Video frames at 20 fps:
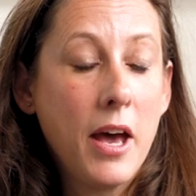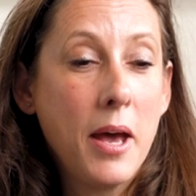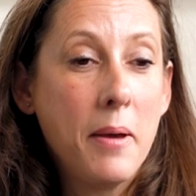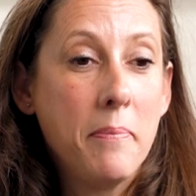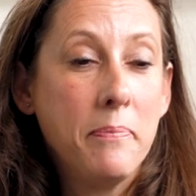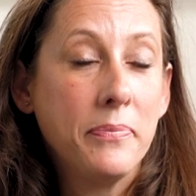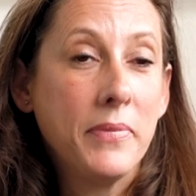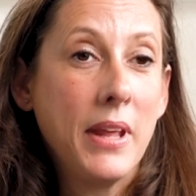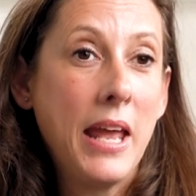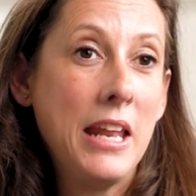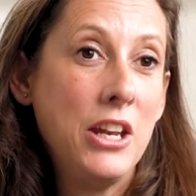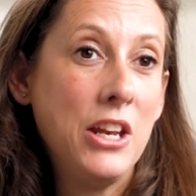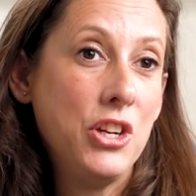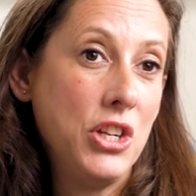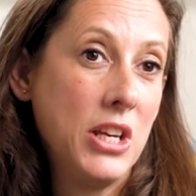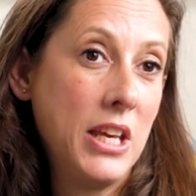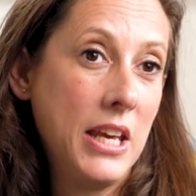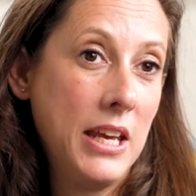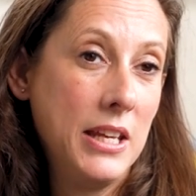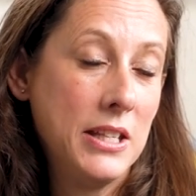um,
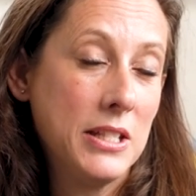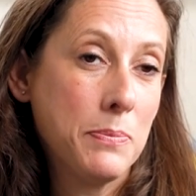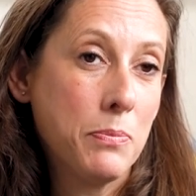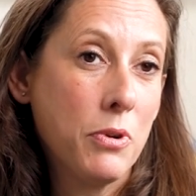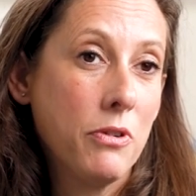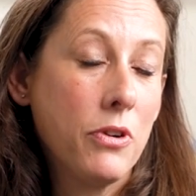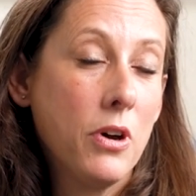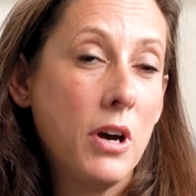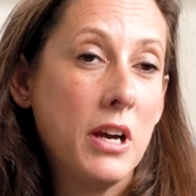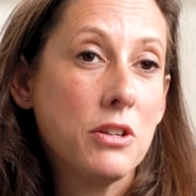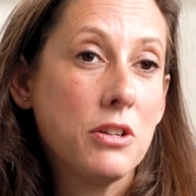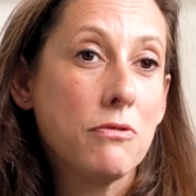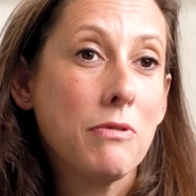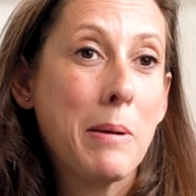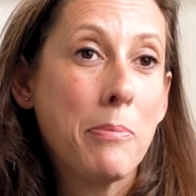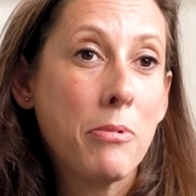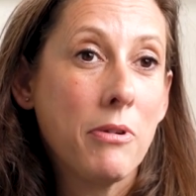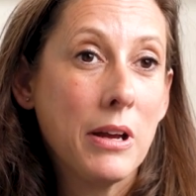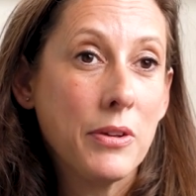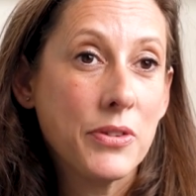Energy Kidz provide
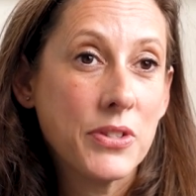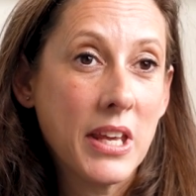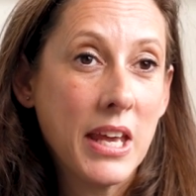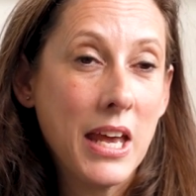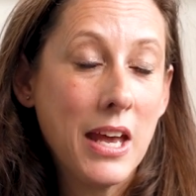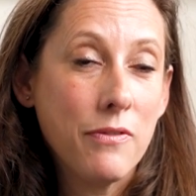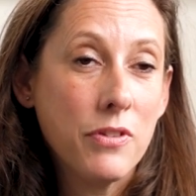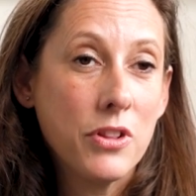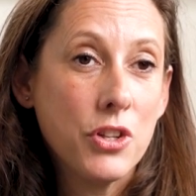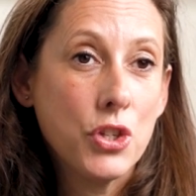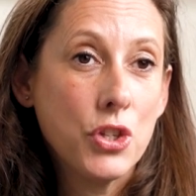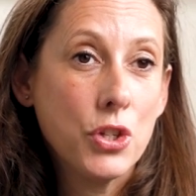wraparound care for the